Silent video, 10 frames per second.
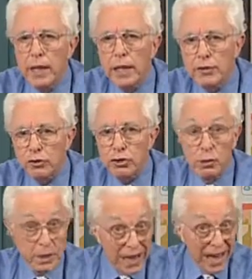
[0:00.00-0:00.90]
and
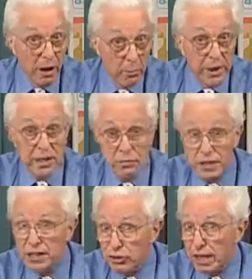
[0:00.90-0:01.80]
determine how many of
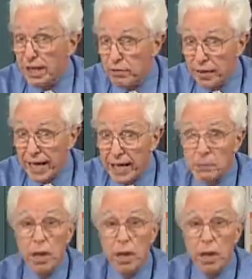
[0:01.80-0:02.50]
each kind of atom